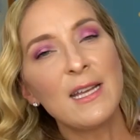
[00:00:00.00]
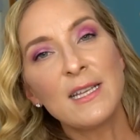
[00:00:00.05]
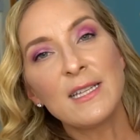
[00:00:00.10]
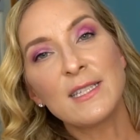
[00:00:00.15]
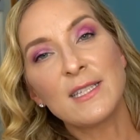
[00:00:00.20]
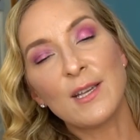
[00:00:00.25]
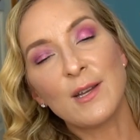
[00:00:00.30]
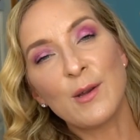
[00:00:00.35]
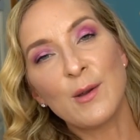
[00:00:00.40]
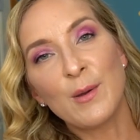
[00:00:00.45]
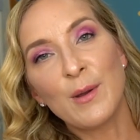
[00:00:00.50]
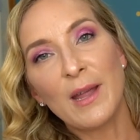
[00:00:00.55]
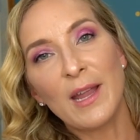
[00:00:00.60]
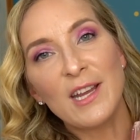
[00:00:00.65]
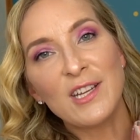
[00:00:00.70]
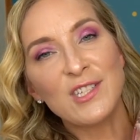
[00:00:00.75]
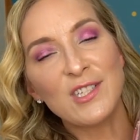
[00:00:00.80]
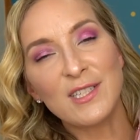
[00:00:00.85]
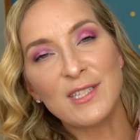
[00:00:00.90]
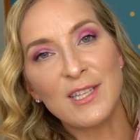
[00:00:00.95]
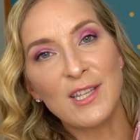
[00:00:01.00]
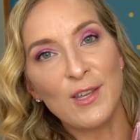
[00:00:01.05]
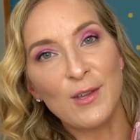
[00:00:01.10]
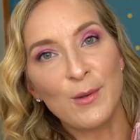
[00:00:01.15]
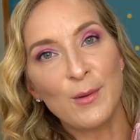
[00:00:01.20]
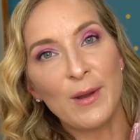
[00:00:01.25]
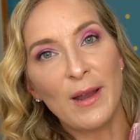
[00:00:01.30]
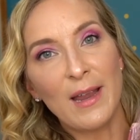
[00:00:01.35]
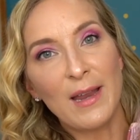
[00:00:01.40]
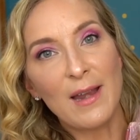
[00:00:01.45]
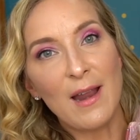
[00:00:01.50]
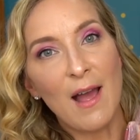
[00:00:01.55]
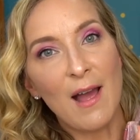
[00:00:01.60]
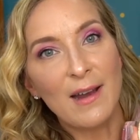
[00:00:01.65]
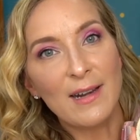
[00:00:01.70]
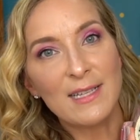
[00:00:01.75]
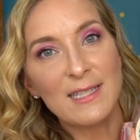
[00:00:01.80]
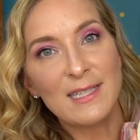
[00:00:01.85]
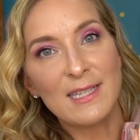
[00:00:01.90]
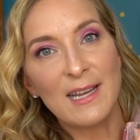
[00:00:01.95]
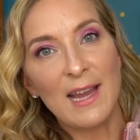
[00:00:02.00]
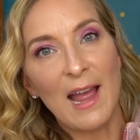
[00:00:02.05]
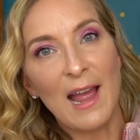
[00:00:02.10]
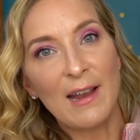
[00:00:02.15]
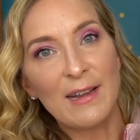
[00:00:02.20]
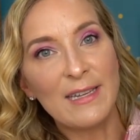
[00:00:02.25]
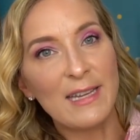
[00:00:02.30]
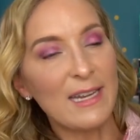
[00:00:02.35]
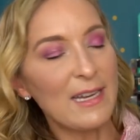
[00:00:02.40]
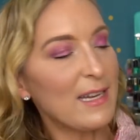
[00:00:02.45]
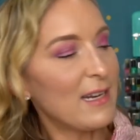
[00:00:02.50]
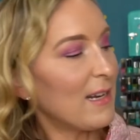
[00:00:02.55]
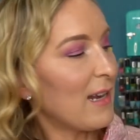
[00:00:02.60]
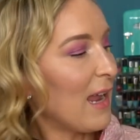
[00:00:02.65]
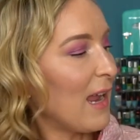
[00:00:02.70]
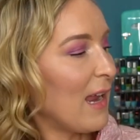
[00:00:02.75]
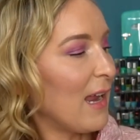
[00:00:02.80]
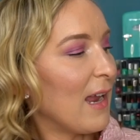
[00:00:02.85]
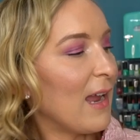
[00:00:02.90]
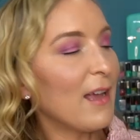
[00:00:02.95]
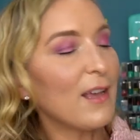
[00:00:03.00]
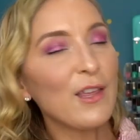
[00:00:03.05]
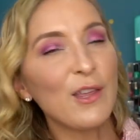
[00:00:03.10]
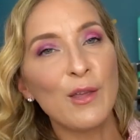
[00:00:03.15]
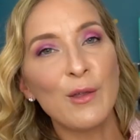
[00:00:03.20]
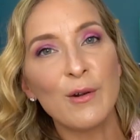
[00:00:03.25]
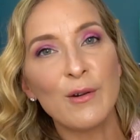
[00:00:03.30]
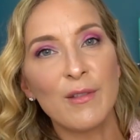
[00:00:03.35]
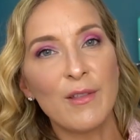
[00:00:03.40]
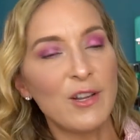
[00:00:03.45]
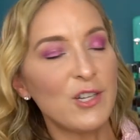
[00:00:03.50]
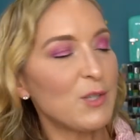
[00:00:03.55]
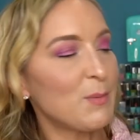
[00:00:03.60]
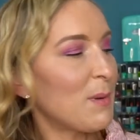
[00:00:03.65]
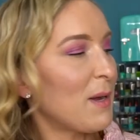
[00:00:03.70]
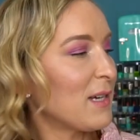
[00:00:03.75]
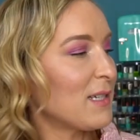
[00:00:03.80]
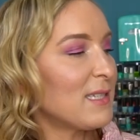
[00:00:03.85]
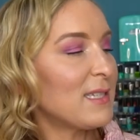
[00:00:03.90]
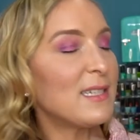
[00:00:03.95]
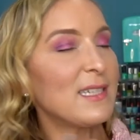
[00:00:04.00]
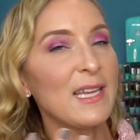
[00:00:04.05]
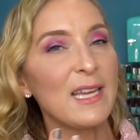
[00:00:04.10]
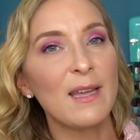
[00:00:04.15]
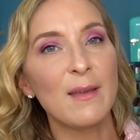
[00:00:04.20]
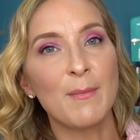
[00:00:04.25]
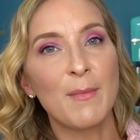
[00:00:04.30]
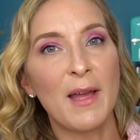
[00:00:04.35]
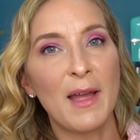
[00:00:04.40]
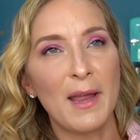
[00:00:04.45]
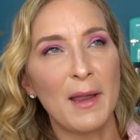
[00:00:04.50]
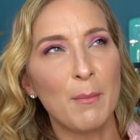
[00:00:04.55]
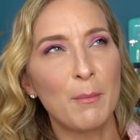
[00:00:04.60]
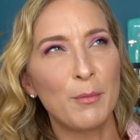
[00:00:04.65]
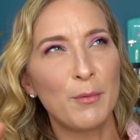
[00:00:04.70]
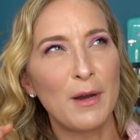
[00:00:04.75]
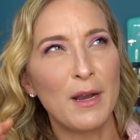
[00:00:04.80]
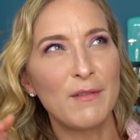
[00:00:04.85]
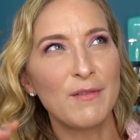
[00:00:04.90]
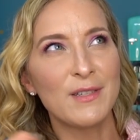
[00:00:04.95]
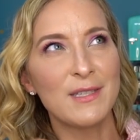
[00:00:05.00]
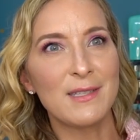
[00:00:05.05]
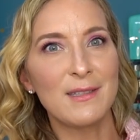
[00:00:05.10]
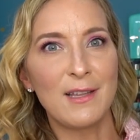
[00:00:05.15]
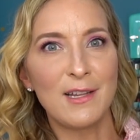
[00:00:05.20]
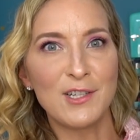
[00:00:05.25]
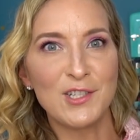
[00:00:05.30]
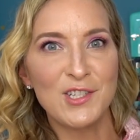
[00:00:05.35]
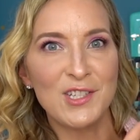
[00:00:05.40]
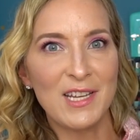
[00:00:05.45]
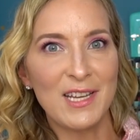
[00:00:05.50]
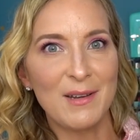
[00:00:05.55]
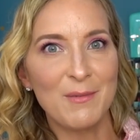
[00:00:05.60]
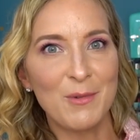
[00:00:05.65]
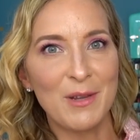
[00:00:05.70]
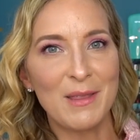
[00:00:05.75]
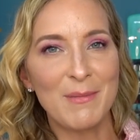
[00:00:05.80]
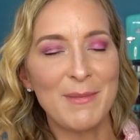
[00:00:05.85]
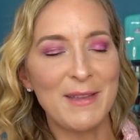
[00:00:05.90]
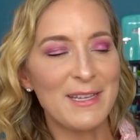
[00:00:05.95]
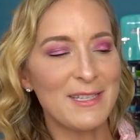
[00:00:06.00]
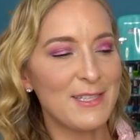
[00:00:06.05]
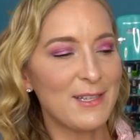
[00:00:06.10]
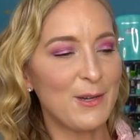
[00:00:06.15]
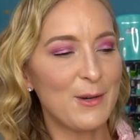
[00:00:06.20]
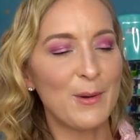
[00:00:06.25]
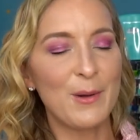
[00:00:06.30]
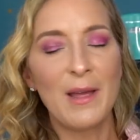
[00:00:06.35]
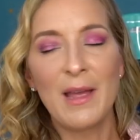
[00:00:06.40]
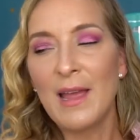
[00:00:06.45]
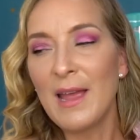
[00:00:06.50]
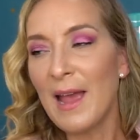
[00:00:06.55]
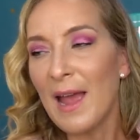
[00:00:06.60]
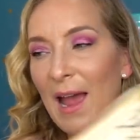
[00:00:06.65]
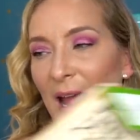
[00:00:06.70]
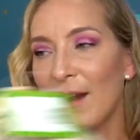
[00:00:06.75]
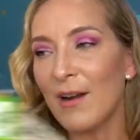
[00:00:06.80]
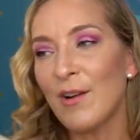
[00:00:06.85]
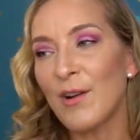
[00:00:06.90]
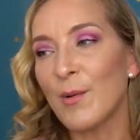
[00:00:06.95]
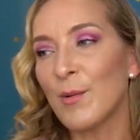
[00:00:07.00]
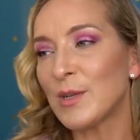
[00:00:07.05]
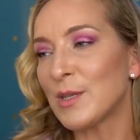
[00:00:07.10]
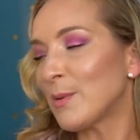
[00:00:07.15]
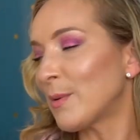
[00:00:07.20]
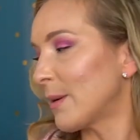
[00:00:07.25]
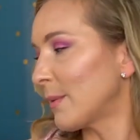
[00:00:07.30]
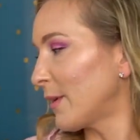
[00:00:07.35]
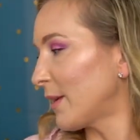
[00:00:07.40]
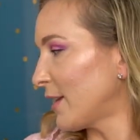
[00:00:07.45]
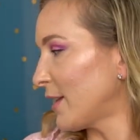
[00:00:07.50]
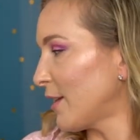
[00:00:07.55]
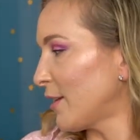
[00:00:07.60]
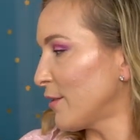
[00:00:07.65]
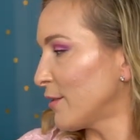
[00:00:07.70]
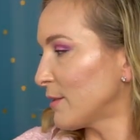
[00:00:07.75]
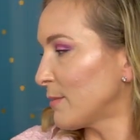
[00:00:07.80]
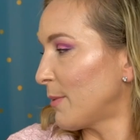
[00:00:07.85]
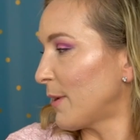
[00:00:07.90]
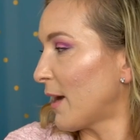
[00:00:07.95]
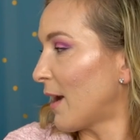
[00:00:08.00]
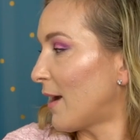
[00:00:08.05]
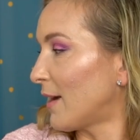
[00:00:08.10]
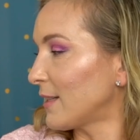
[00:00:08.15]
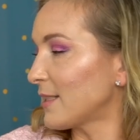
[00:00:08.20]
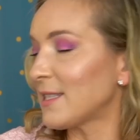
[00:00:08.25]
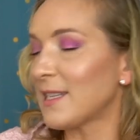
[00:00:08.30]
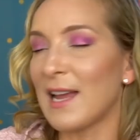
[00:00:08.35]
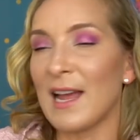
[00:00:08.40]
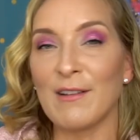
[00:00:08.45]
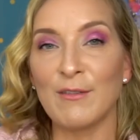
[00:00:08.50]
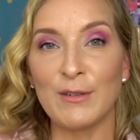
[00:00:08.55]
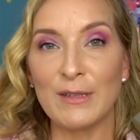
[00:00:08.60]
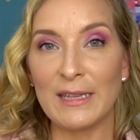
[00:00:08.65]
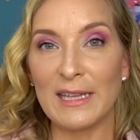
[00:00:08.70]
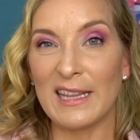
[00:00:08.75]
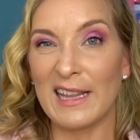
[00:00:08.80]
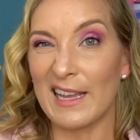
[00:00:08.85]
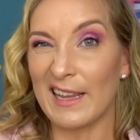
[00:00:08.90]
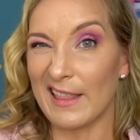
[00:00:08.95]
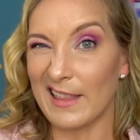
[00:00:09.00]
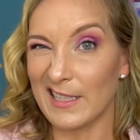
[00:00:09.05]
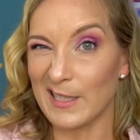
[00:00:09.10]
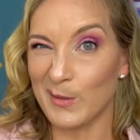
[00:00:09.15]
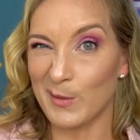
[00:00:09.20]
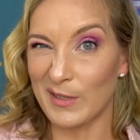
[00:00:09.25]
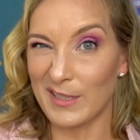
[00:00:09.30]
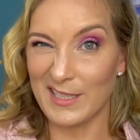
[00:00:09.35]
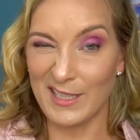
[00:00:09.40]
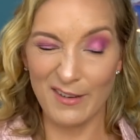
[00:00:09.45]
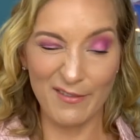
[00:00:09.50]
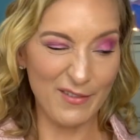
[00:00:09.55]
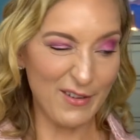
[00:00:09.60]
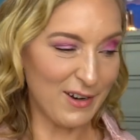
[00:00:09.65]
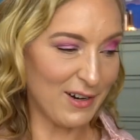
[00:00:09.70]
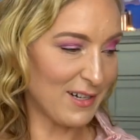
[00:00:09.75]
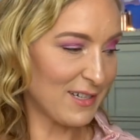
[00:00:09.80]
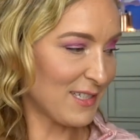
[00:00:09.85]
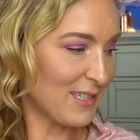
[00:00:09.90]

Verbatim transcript: So it's just cute and honestly I needed a cuter lunchbox to take my breakfast lunch in with me so I don't know which one I'm going to use but honestly I really like this one so far.